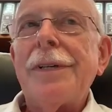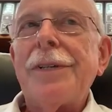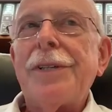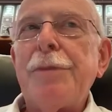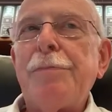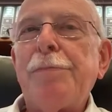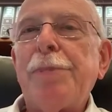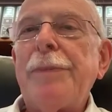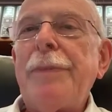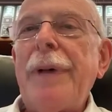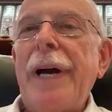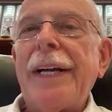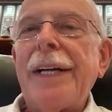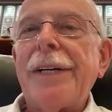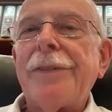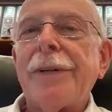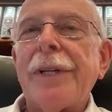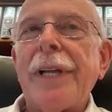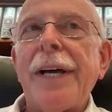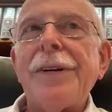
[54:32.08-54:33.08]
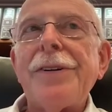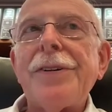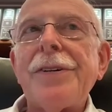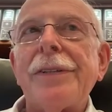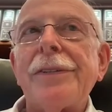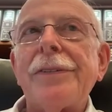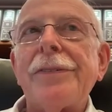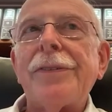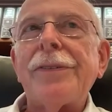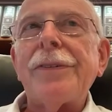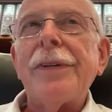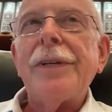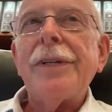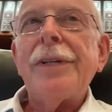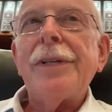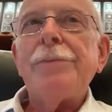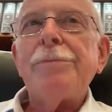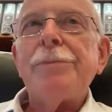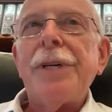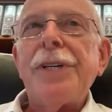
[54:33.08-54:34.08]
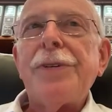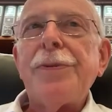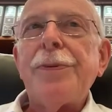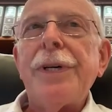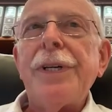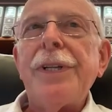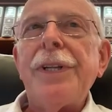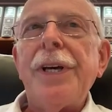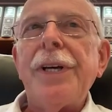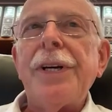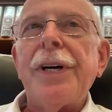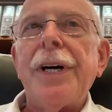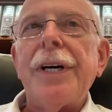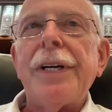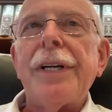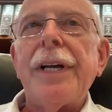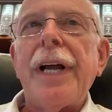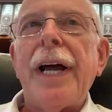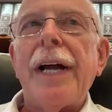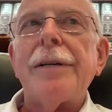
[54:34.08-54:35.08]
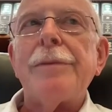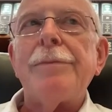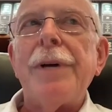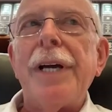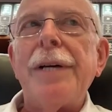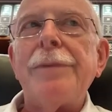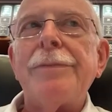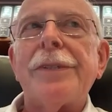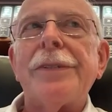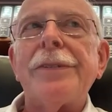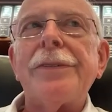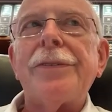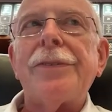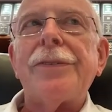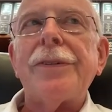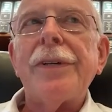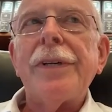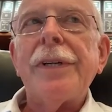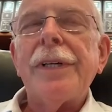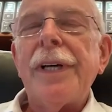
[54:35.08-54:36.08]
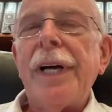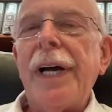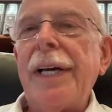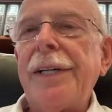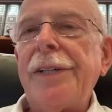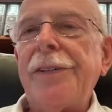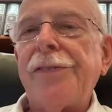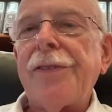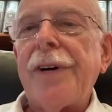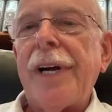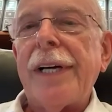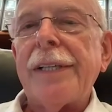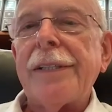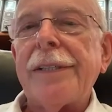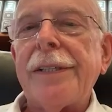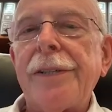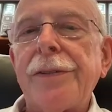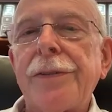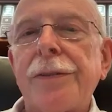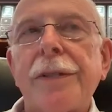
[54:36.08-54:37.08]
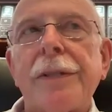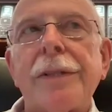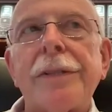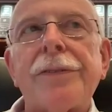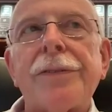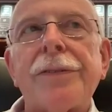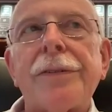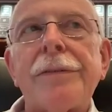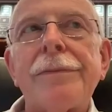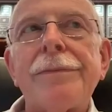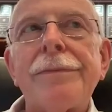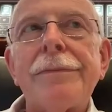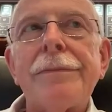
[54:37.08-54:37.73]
diplomatic relations between the United Arab Emirates and Israel in August.